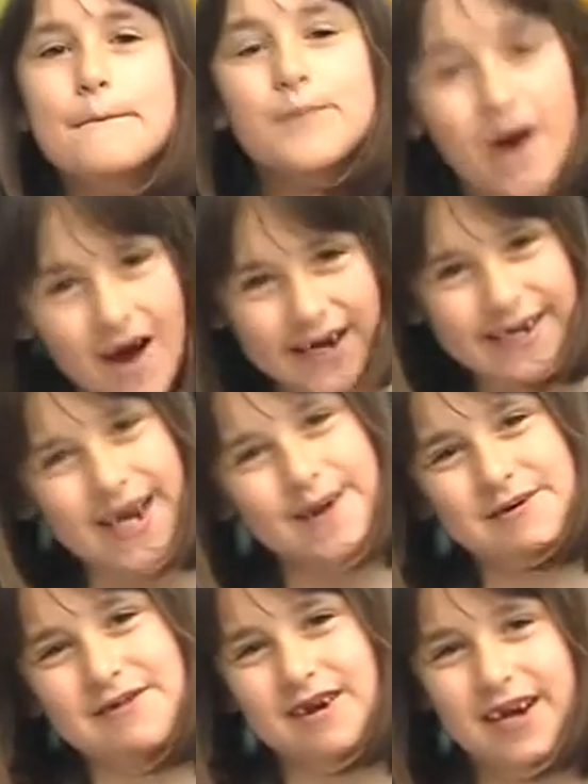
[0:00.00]
My
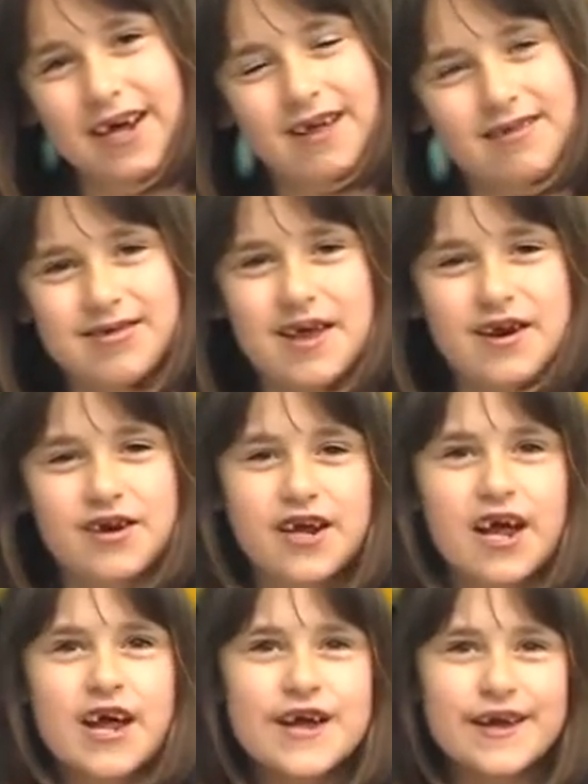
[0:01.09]
name is Elise Stannard.
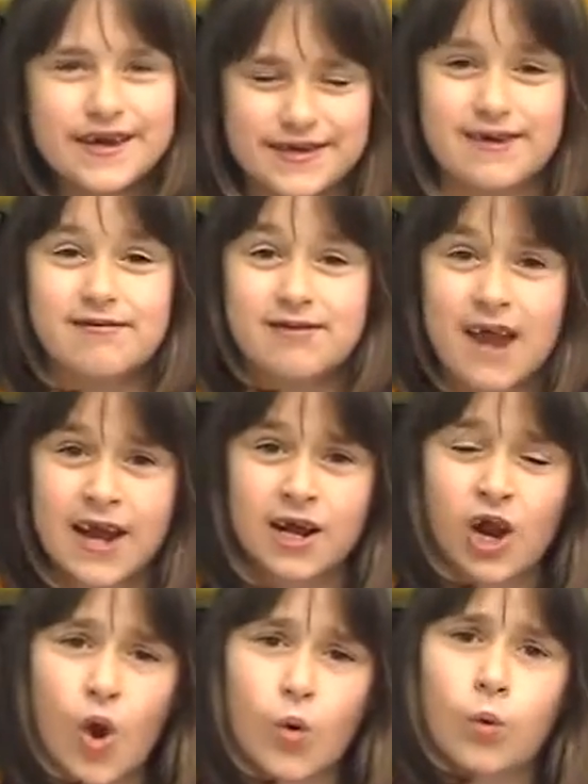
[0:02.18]
It is 10
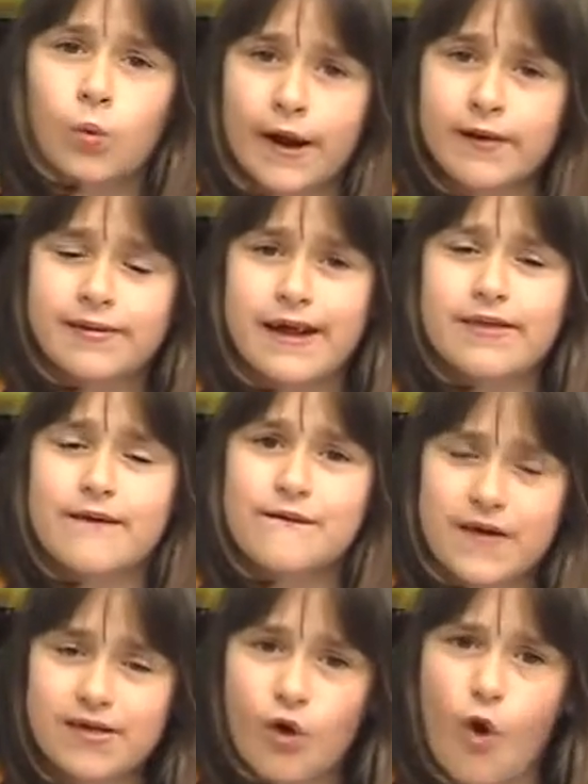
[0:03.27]
o'clock Wednesday, the
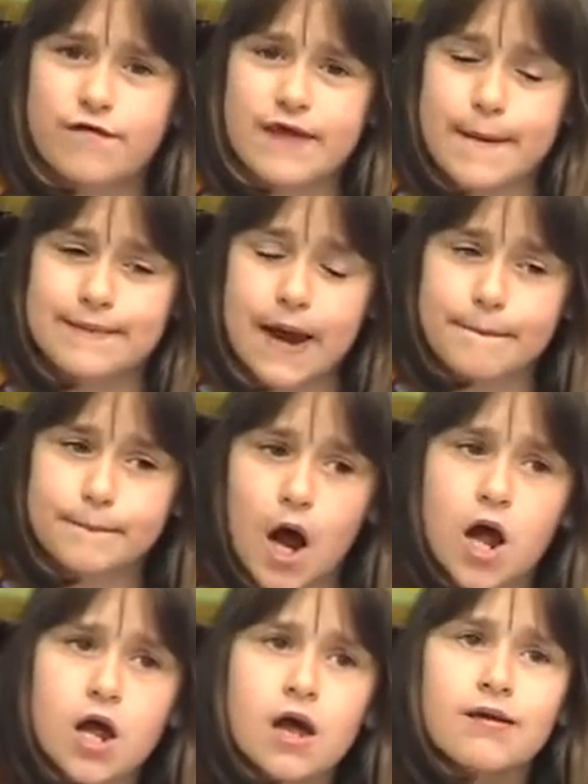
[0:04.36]
5th of September,
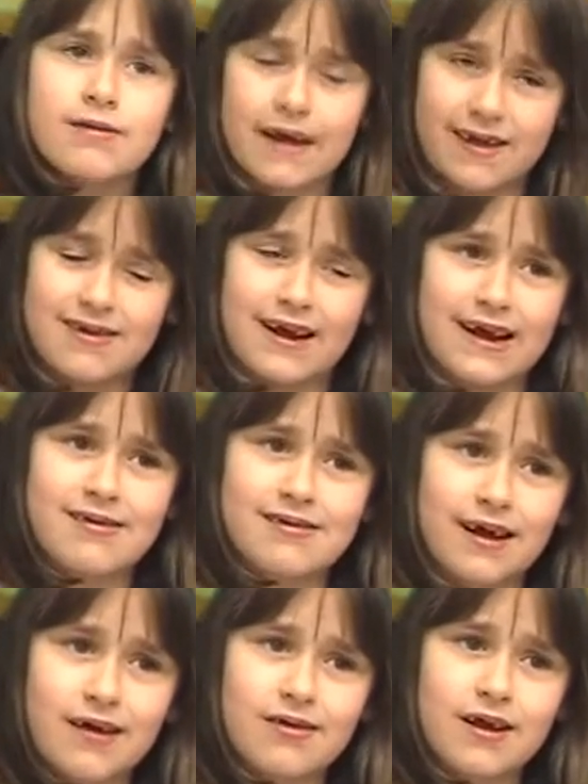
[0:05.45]

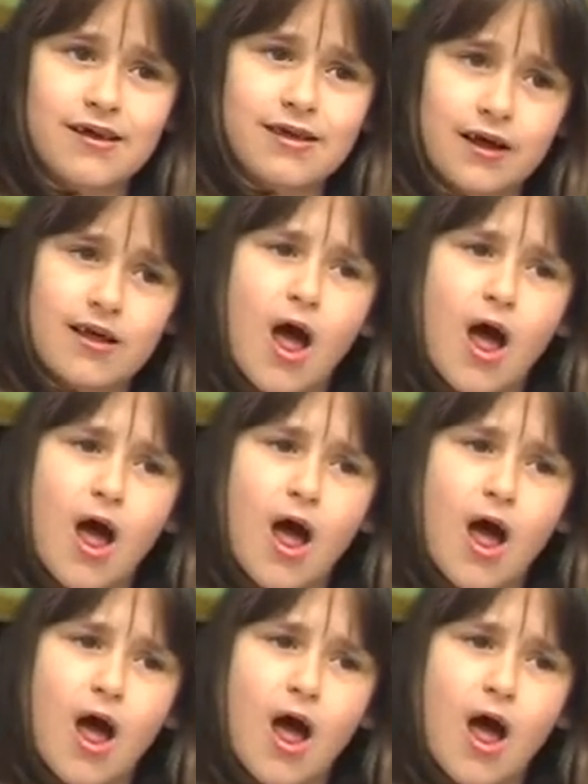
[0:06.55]
1666.